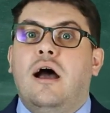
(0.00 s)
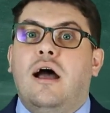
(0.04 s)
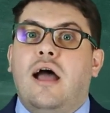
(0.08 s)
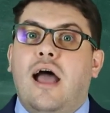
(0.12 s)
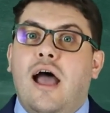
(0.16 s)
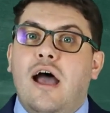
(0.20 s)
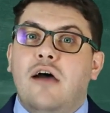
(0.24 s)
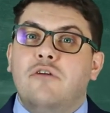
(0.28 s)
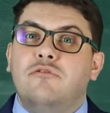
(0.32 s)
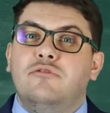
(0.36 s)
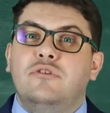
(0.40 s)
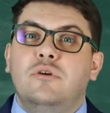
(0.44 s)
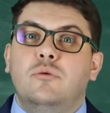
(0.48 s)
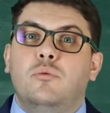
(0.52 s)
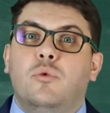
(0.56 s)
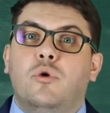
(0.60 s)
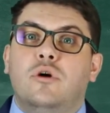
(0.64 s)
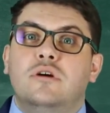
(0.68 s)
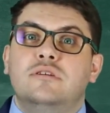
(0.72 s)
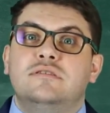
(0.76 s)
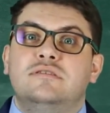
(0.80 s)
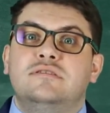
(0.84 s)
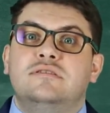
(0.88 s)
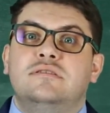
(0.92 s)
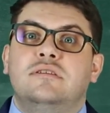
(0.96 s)

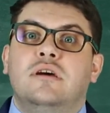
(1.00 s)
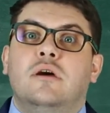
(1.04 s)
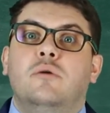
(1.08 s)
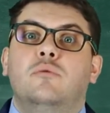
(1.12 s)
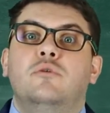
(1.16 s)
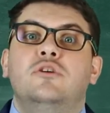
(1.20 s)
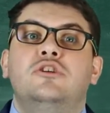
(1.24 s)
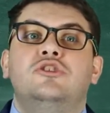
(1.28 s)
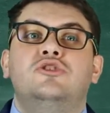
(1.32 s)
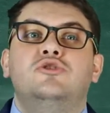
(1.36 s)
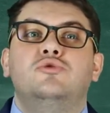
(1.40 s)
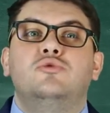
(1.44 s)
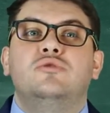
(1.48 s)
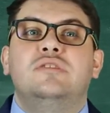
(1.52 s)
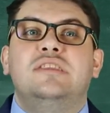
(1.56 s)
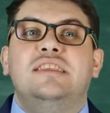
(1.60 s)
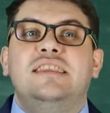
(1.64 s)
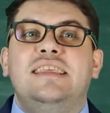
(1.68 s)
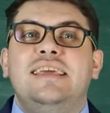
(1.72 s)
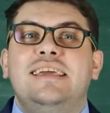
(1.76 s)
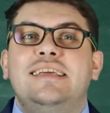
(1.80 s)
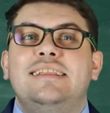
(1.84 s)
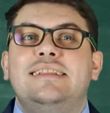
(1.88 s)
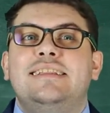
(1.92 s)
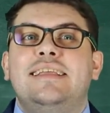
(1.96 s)
Afterwards, we should
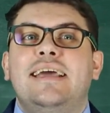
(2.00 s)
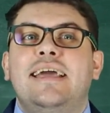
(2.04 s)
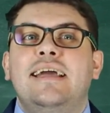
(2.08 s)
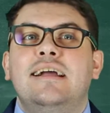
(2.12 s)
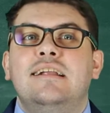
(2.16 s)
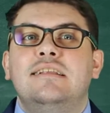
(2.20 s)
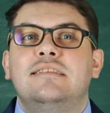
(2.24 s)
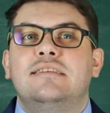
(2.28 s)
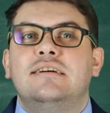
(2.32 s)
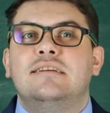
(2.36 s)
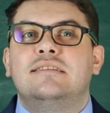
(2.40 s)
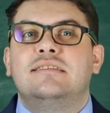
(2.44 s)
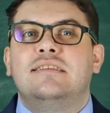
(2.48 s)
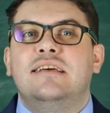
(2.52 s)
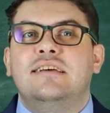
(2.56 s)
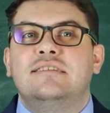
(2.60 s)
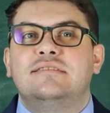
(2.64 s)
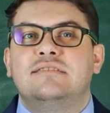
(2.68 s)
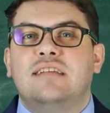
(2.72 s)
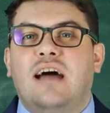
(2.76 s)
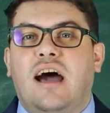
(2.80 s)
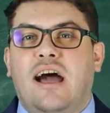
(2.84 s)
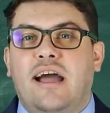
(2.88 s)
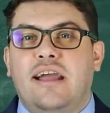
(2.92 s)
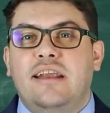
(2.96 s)
detail the test
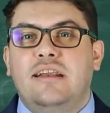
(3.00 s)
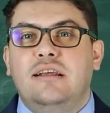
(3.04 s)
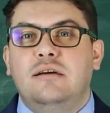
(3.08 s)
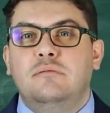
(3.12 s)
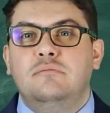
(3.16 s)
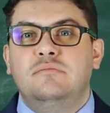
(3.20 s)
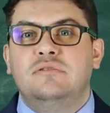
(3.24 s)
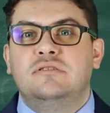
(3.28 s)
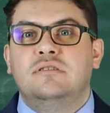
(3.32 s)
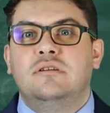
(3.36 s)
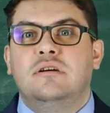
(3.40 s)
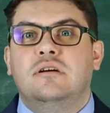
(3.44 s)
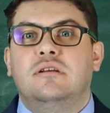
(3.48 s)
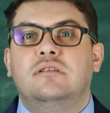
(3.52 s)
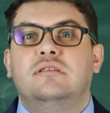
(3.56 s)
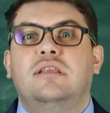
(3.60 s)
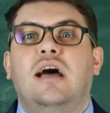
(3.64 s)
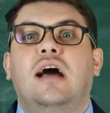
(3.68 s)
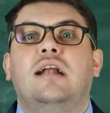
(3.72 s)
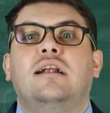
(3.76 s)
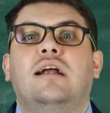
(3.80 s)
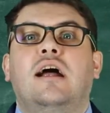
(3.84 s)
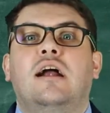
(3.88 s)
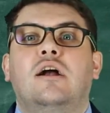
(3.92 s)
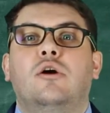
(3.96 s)
items
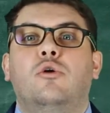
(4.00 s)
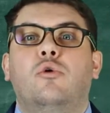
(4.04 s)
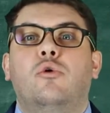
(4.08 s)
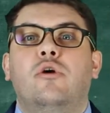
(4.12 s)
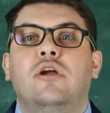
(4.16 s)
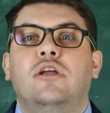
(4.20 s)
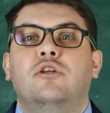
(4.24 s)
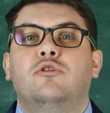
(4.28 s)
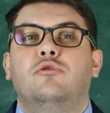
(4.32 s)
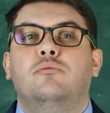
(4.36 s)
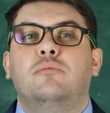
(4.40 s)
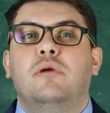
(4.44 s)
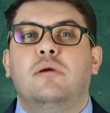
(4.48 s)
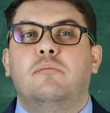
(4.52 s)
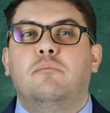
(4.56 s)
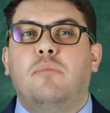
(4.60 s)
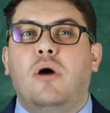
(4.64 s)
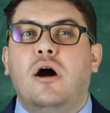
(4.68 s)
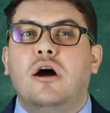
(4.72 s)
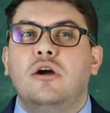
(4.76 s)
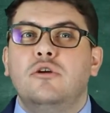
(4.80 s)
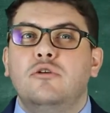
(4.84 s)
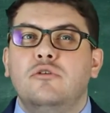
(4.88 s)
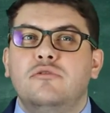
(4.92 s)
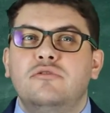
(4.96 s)
that are going to be
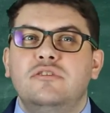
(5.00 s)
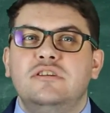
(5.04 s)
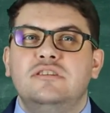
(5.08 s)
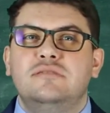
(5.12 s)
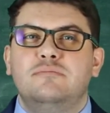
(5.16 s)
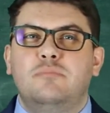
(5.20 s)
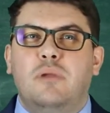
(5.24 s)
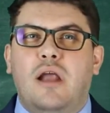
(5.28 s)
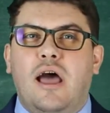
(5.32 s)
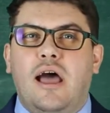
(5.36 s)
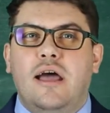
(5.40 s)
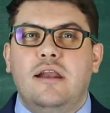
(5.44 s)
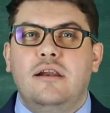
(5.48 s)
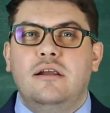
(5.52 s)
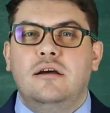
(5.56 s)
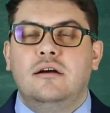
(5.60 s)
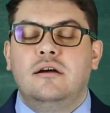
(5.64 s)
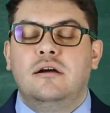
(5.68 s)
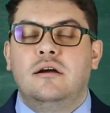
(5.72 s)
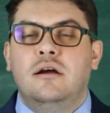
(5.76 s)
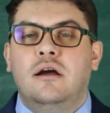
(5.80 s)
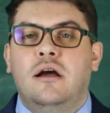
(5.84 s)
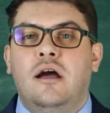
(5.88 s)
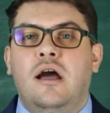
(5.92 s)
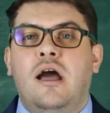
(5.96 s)
part of this plan,
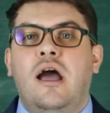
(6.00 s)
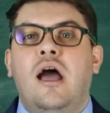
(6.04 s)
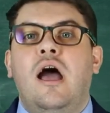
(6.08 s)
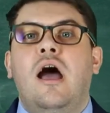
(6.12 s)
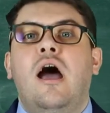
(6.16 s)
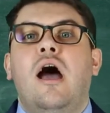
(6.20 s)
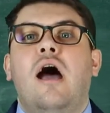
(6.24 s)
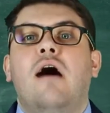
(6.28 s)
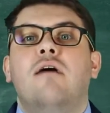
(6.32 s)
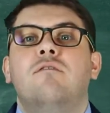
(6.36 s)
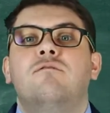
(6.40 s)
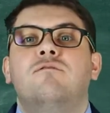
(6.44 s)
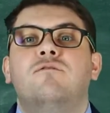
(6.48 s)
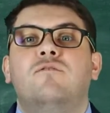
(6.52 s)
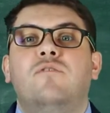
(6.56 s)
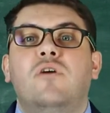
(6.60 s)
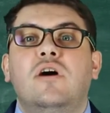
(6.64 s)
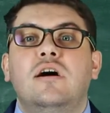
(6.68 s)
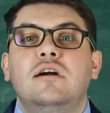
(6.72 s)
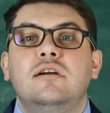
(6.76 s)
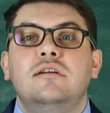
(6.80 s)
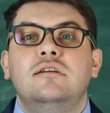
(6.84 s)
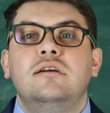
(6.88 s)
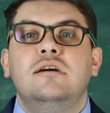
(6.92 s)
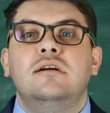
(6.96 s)

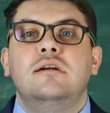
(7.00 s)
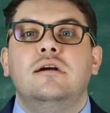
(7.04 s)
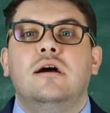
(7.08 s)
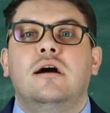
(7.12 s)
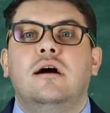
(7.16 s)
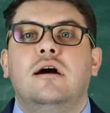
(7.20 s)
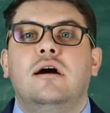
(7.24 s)
further